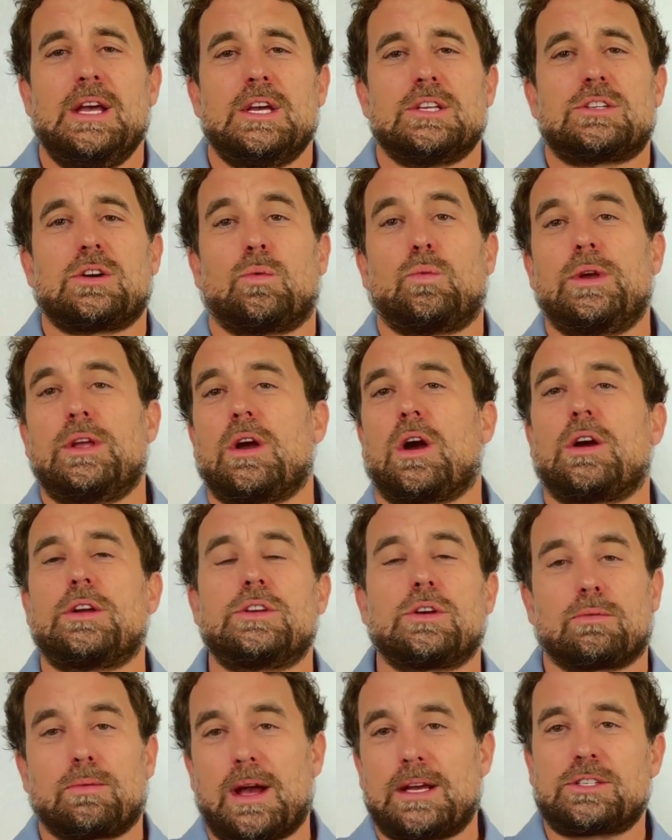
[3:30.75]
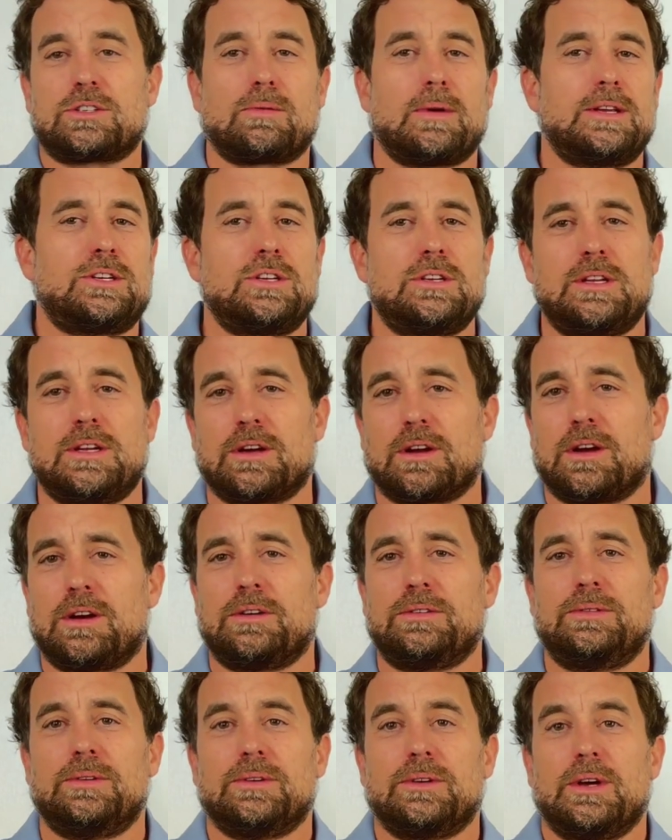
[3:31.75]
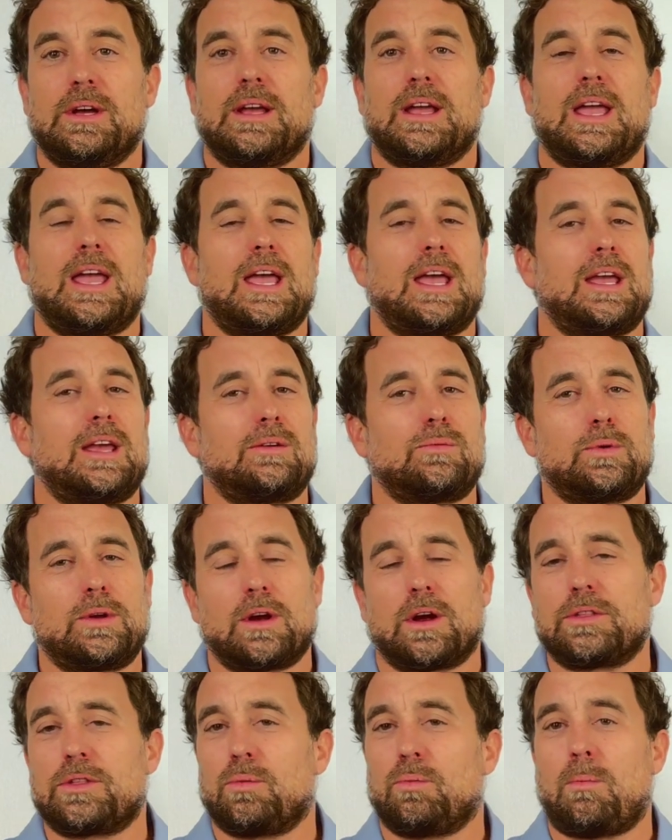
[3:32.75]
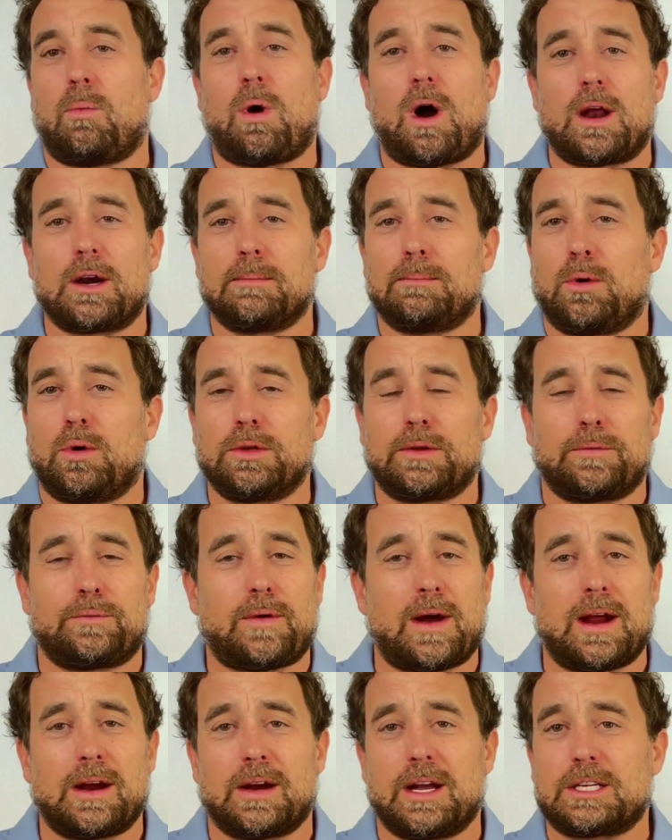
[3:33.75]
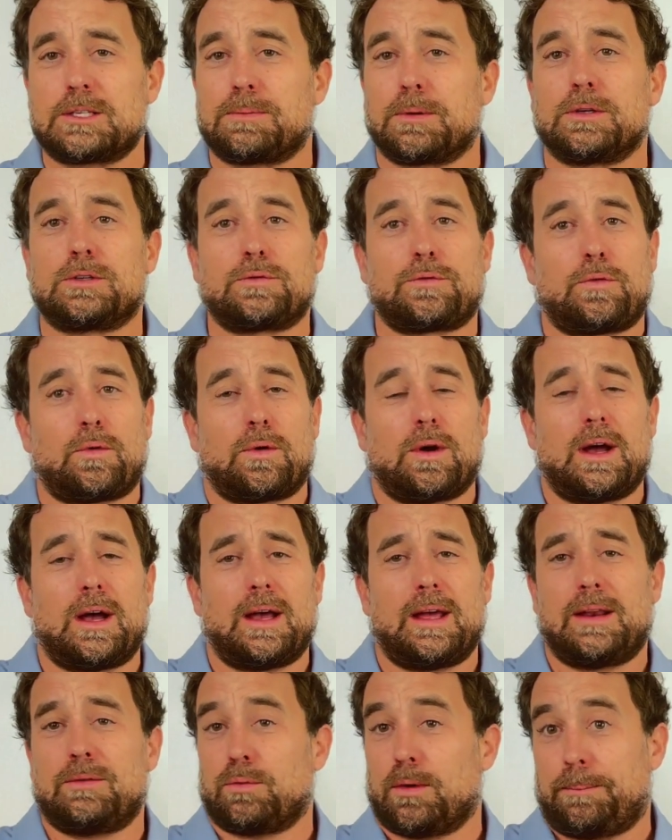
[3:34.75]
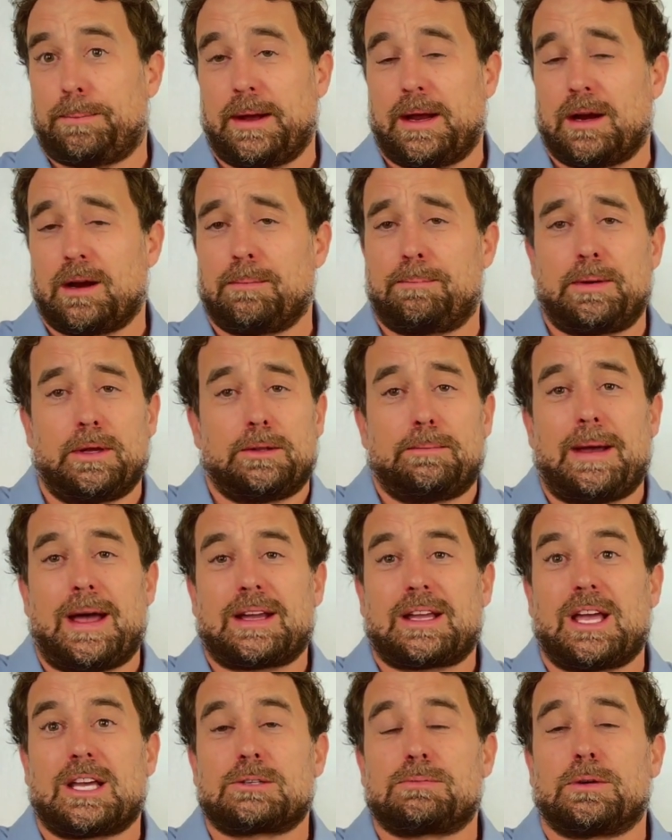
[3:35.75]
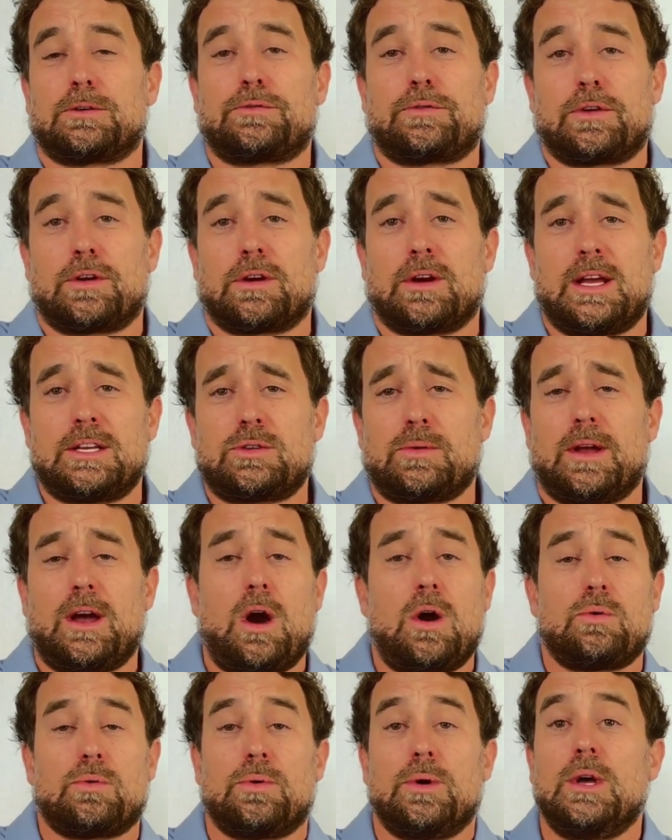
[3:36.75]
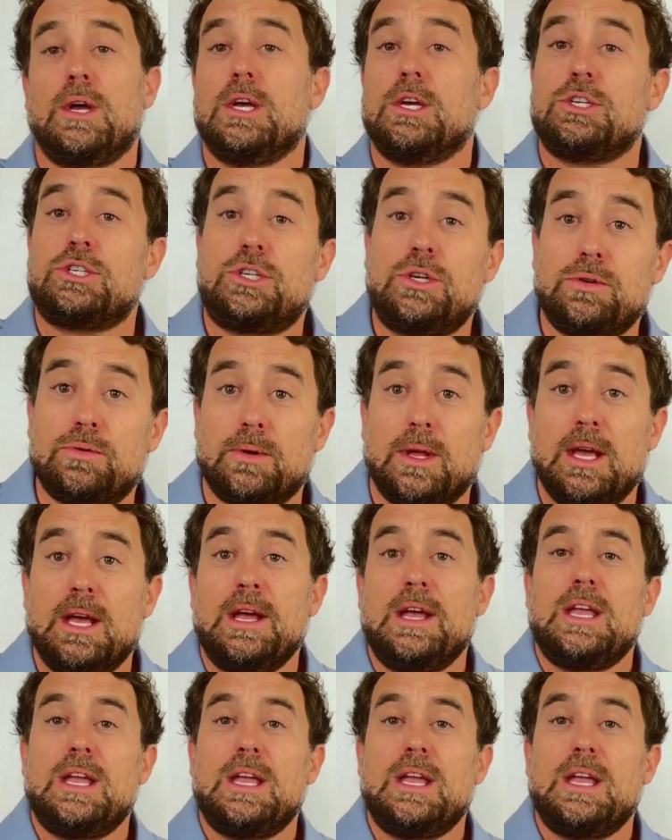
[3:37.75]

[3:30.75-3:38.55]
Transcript: So we are your restoration hero, and we are the water, mold, and fire experts and repair, build back experts for your HOA. Oh, shoot.